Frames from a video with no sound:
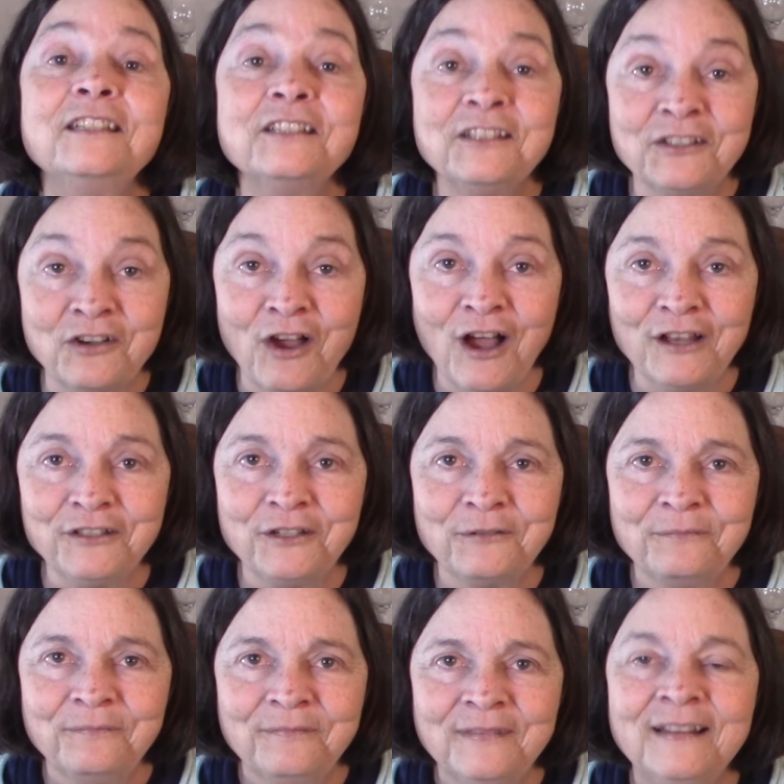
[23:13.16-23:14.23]
does not.
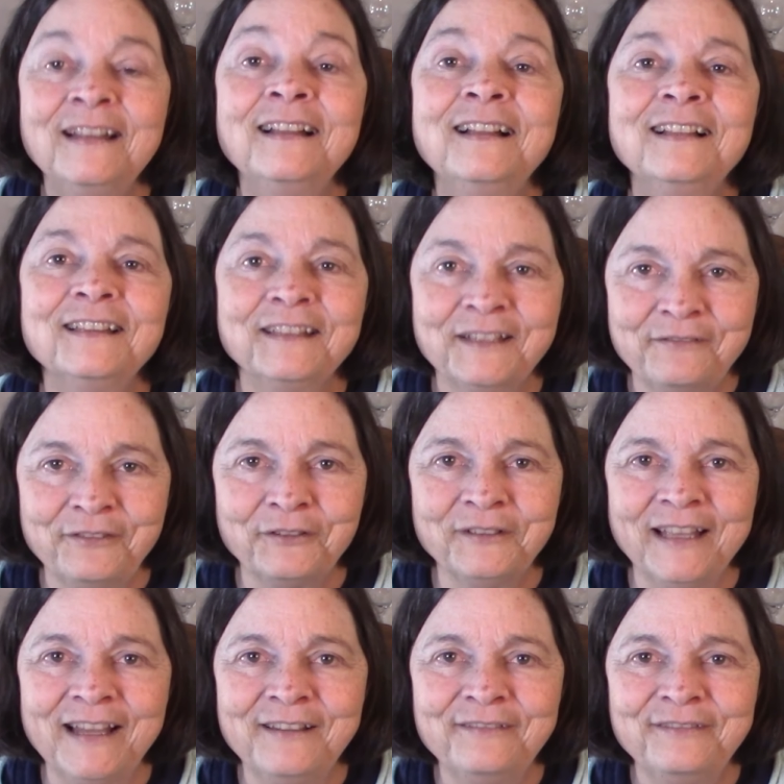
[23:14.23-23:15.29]
Live your
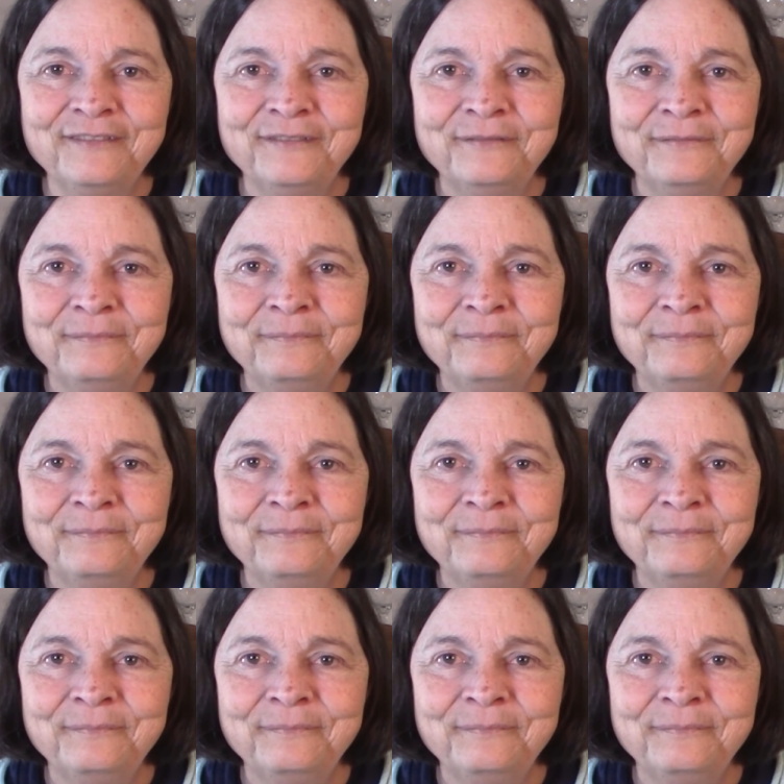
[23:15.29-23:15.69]
life.